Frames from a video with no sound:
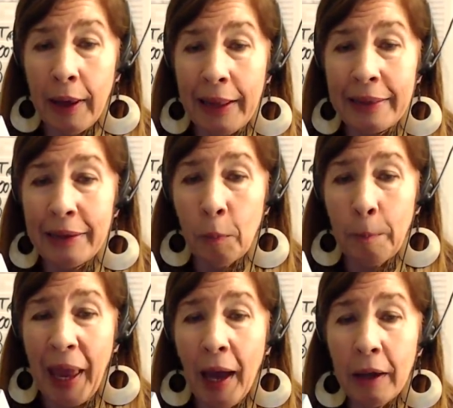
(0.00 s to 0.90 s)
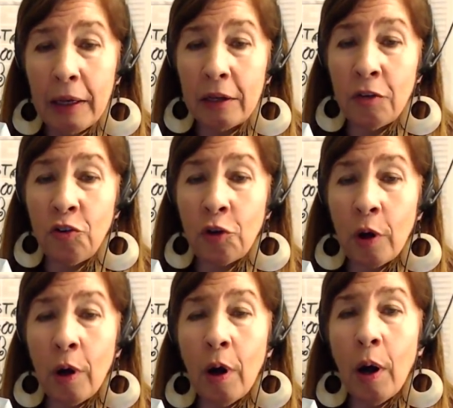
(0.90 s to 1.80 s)
a little package
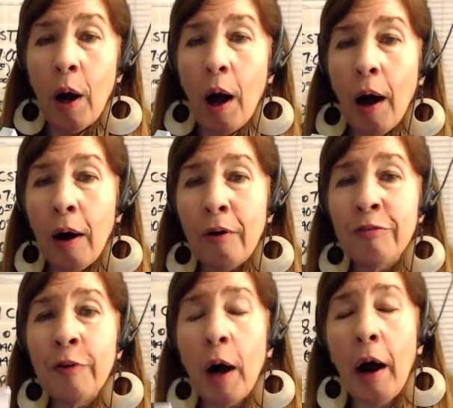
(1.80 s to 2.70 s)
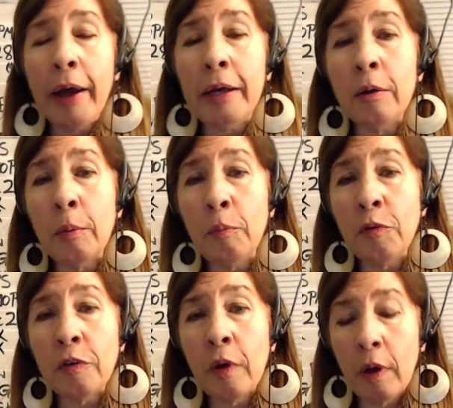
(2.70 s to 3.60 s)
of
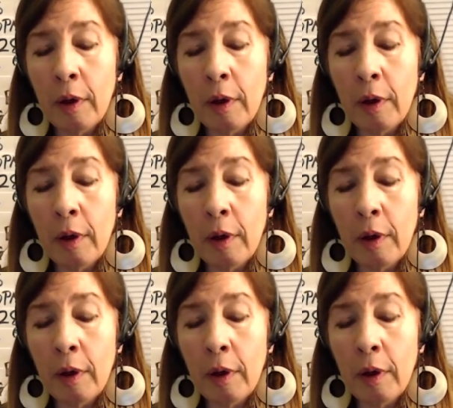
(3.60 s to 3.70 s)
items,